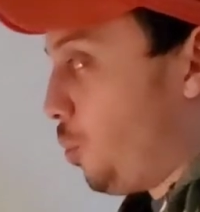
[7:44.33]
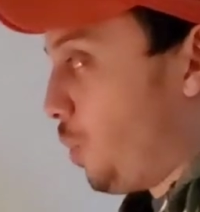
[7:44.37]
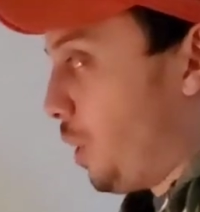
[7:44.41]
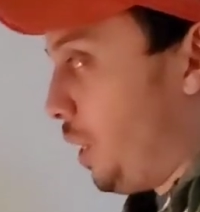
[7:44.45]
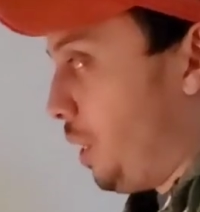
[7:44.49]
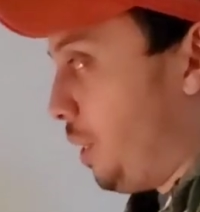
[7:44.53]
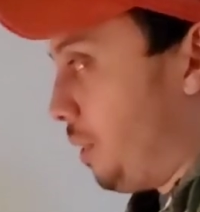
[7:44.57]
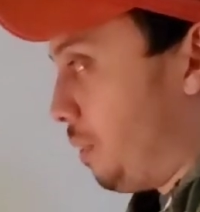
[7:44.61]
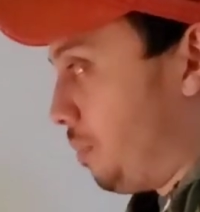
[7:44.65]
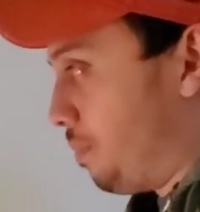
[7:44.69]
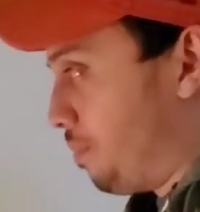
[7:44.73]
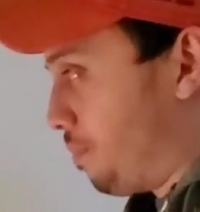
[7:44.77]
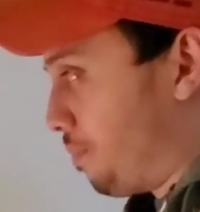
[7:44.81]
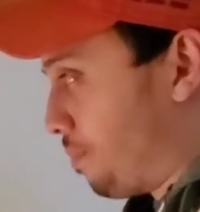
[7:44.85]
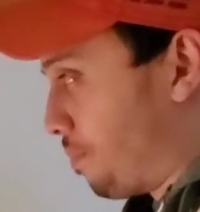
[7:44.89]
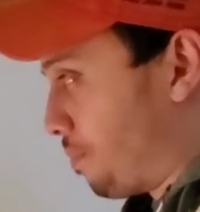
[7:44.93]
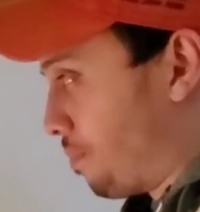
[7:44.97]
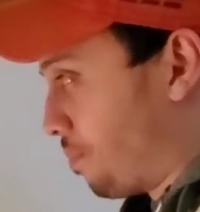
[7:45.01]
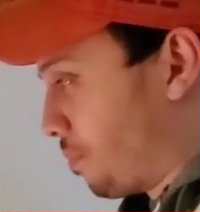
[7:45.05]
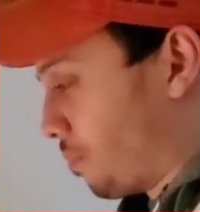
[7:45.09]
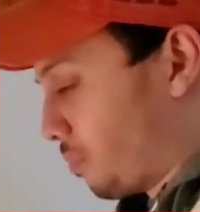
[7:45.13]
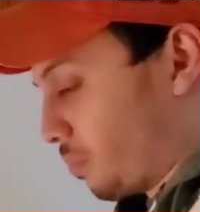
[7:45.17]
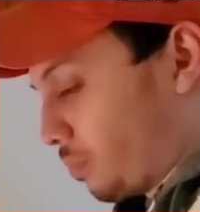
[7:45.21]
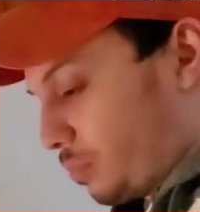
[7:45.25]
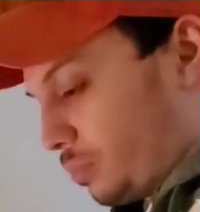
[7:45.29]
Right.
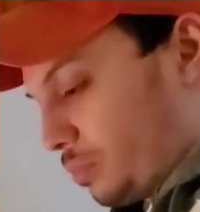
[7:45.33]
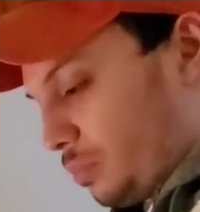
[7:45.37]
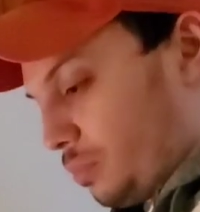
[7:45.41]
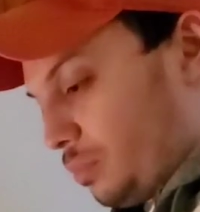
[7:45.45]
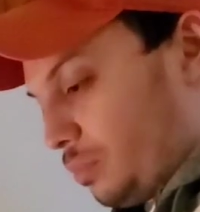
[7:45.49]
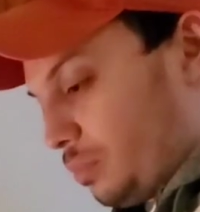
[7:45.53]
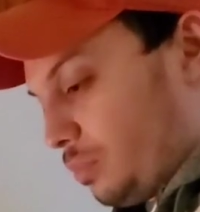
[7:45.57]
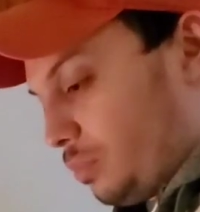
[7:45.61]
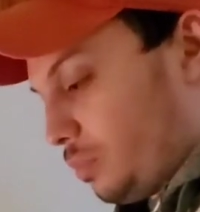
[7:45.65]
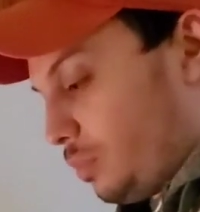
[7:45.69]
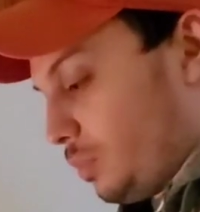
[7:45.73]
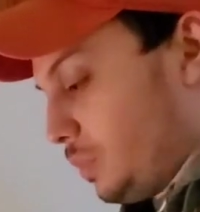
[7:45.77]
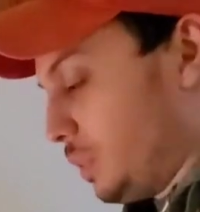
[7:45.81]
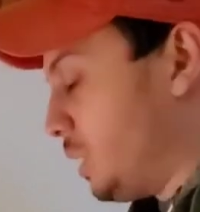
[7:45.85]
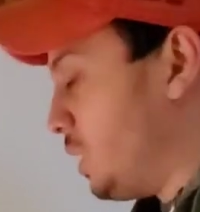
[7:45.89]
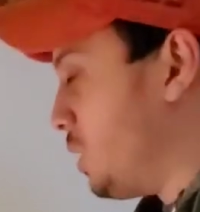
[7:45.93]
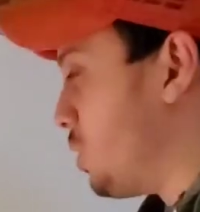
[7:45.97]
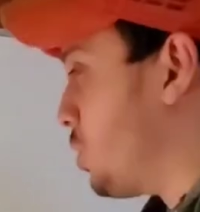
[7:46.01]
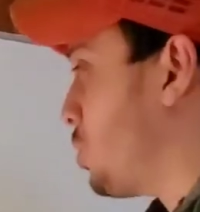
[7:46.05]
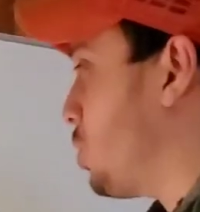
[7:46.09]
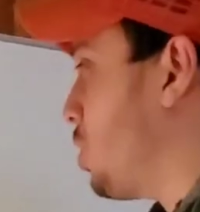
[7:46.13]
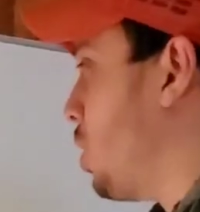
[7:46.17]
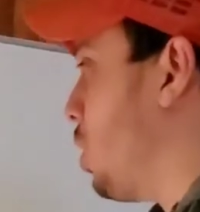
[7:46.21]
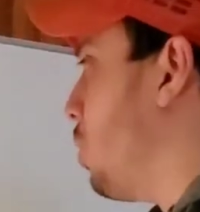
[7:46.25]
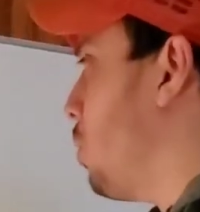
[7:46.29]

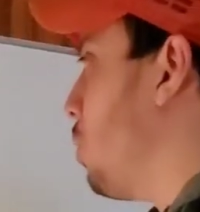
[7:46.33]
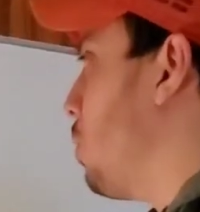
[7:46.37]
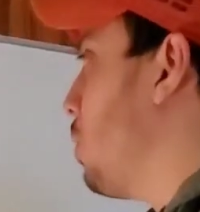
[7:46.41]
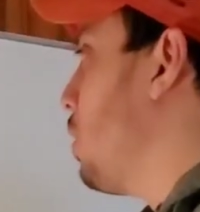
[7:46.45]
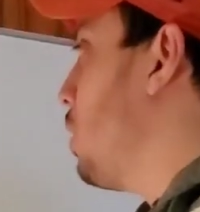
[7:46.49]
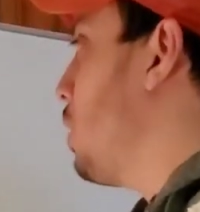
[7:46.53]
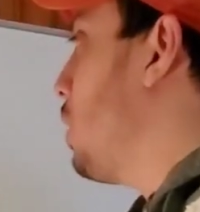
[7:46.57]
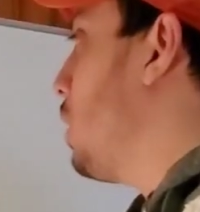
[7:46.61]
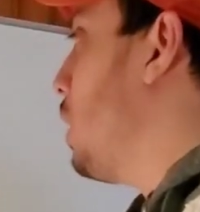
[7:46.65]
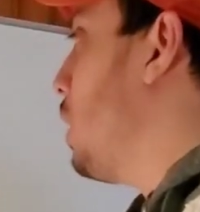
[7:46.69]
So